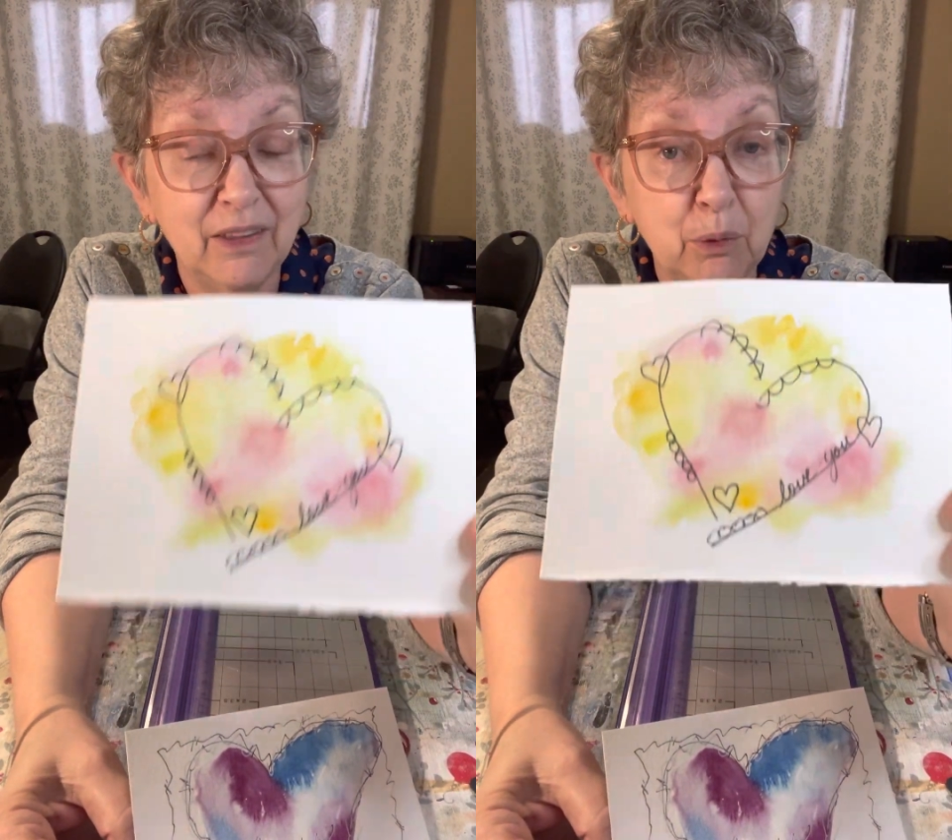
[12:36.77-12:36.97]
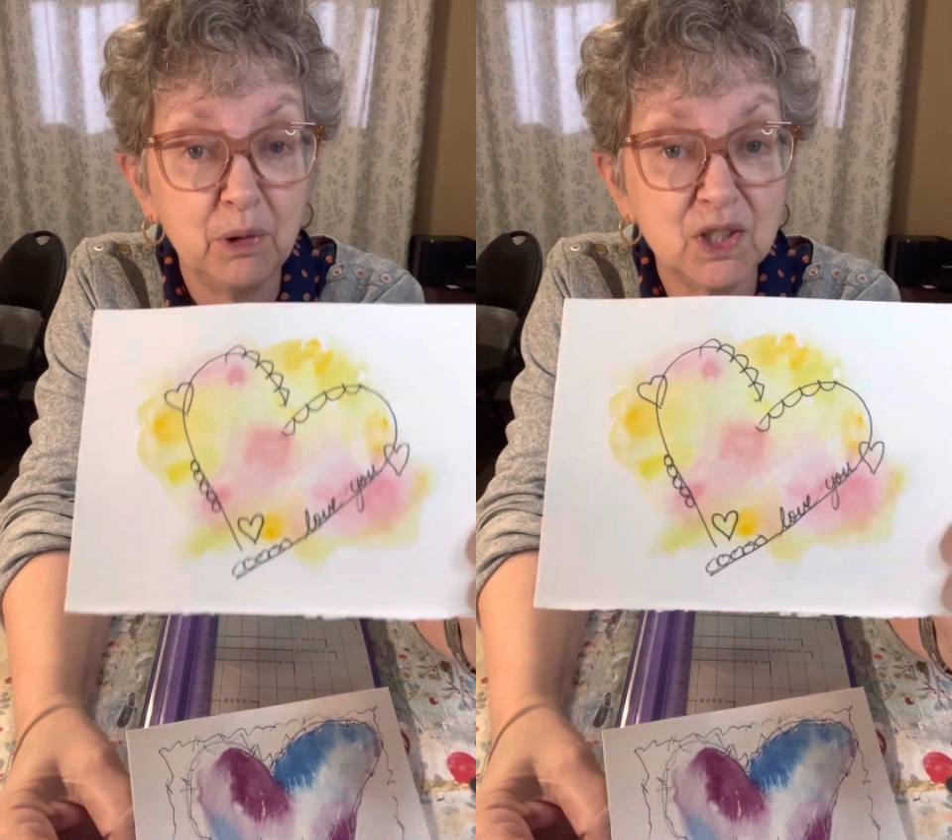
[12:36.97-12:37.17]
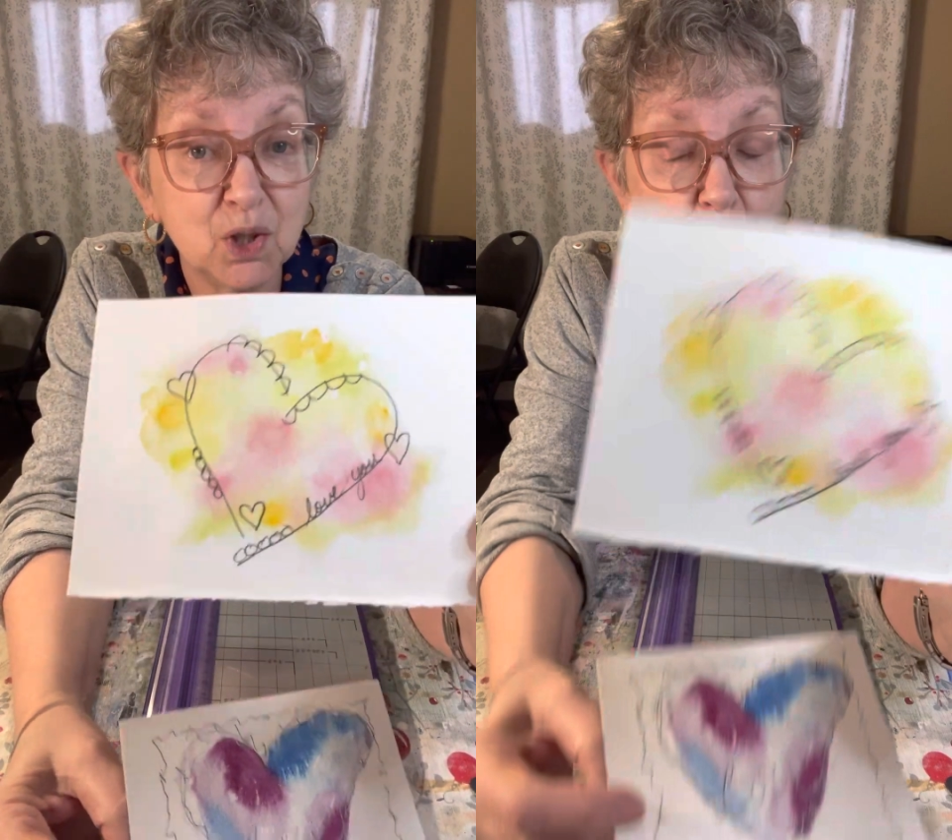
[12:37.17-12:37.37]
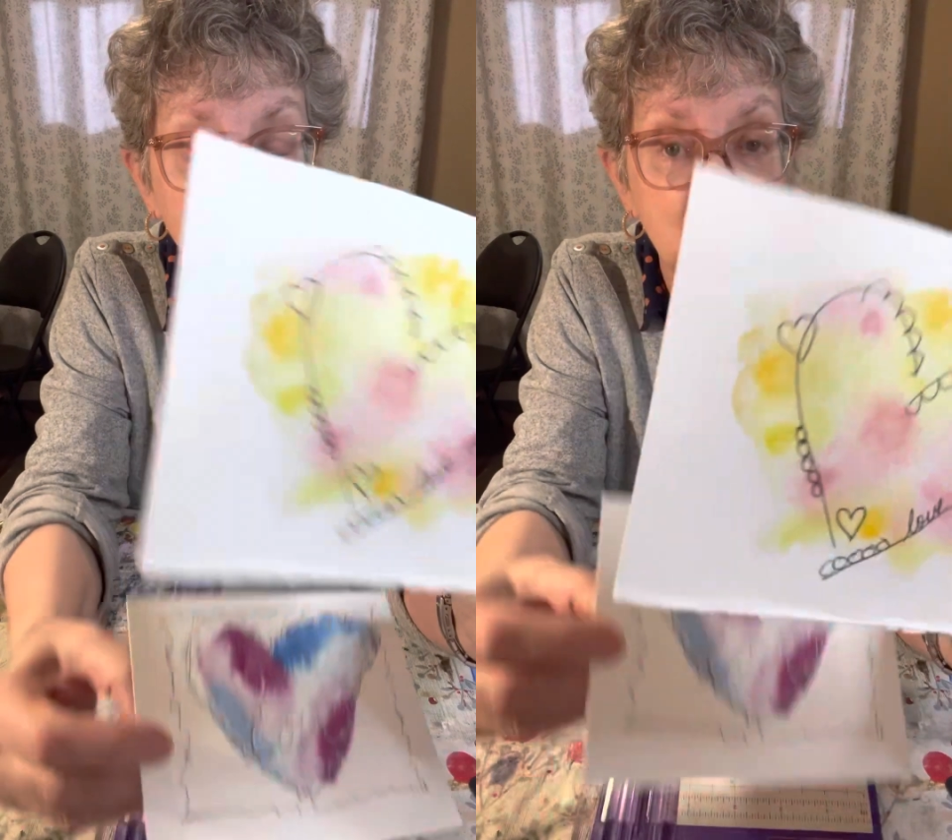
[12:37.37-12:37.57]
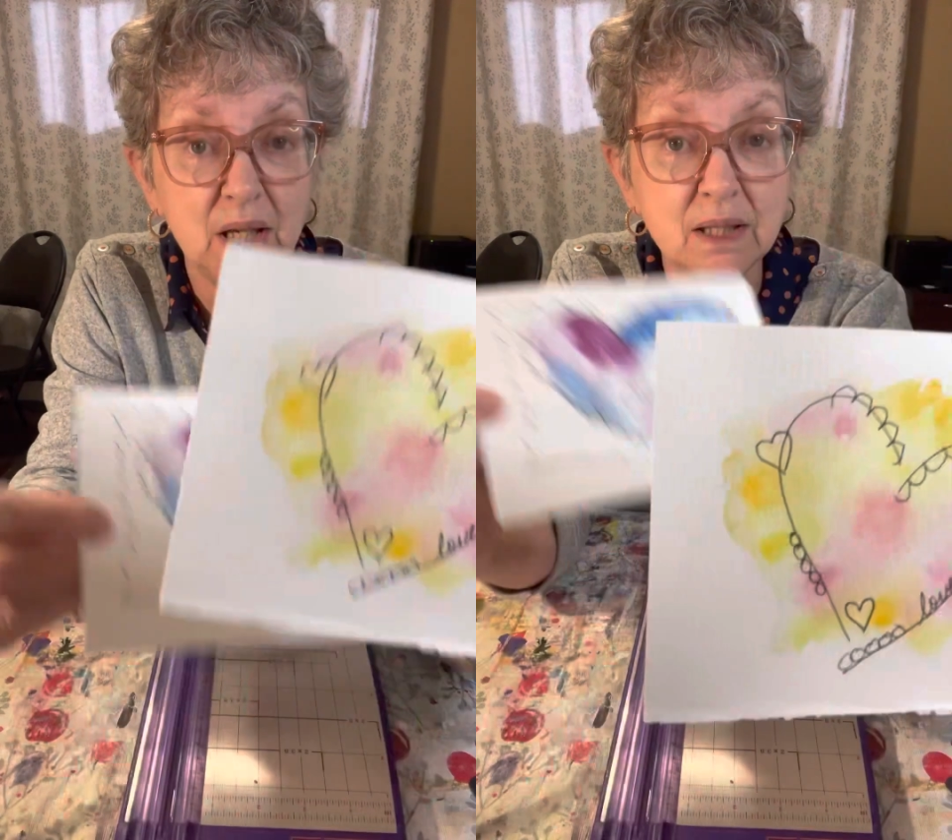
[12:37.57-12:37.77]
they'd be so
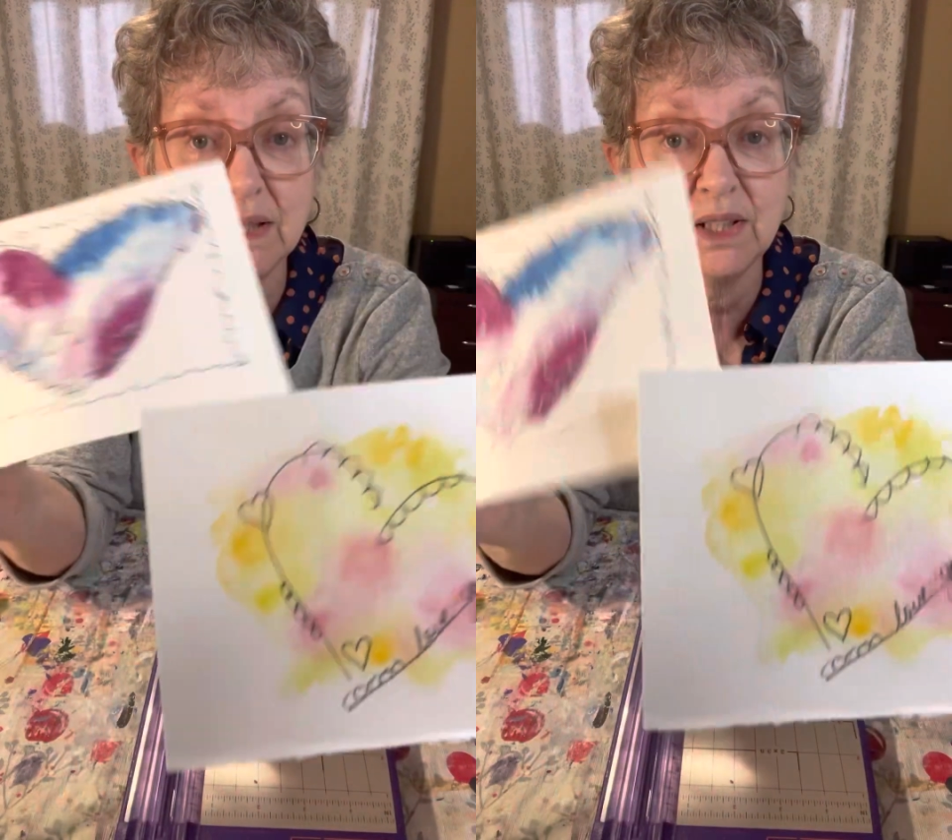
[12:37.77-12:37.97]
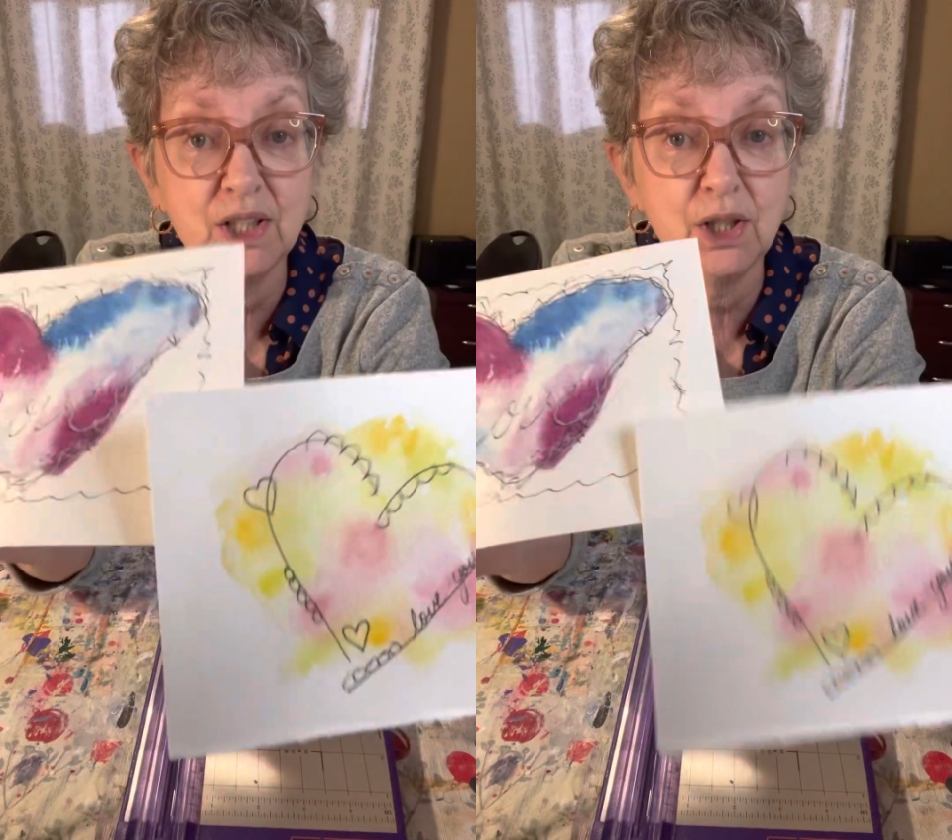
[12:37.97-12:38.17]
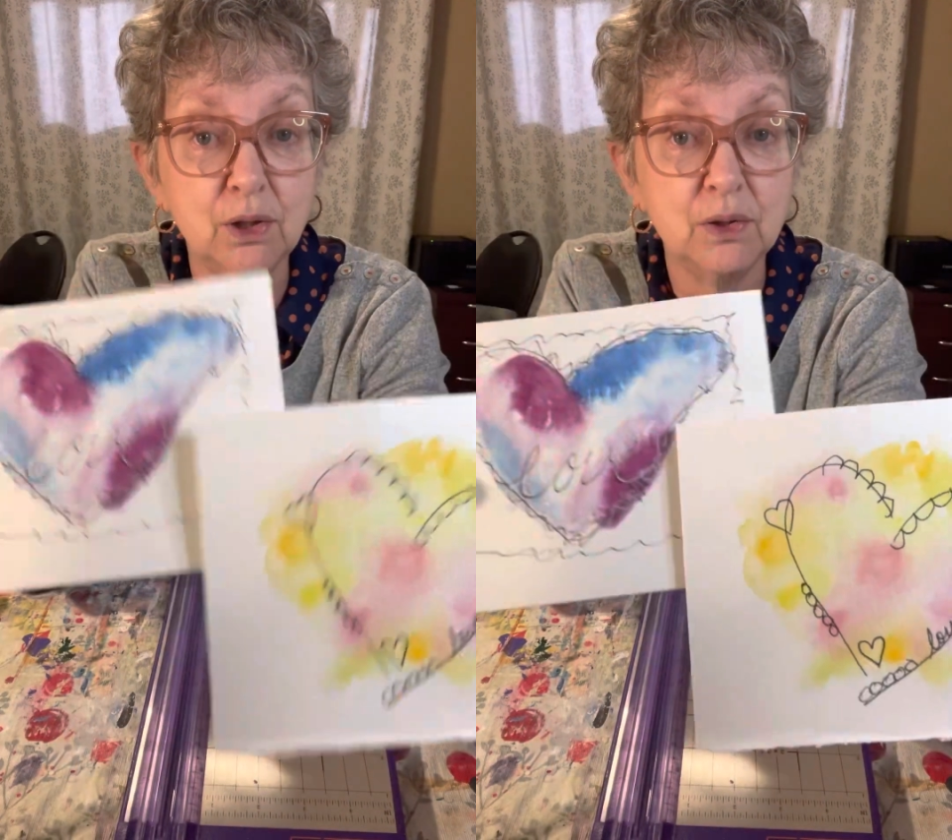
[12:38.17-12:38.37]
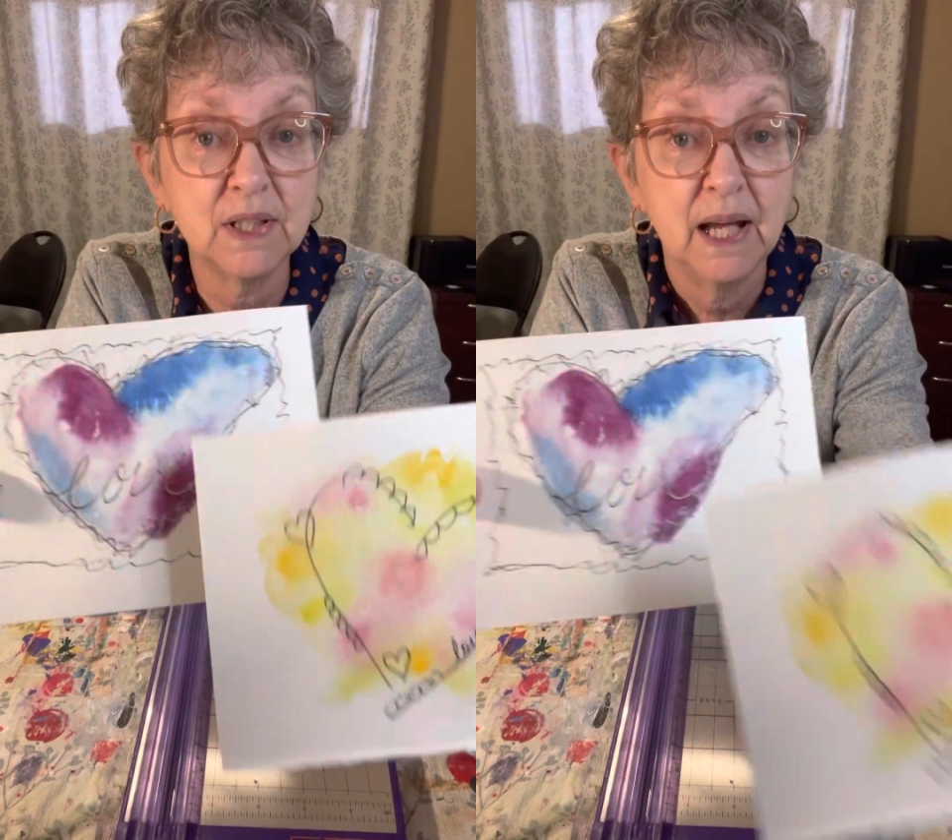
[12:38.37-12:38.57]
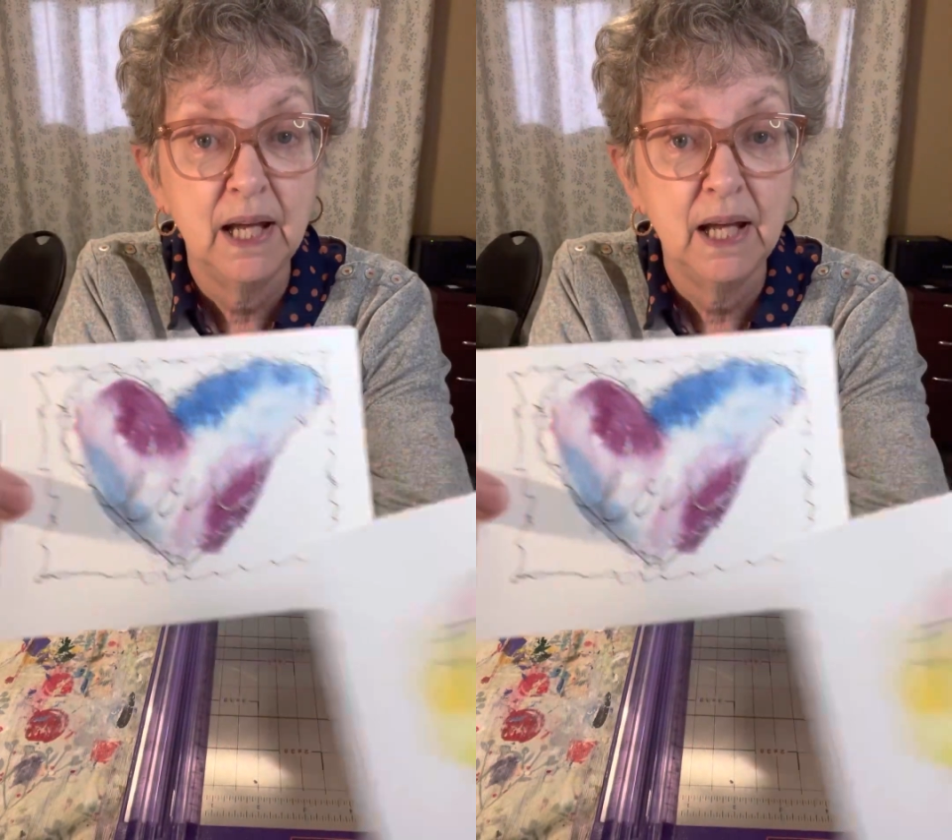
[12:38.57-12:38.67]
easy to use.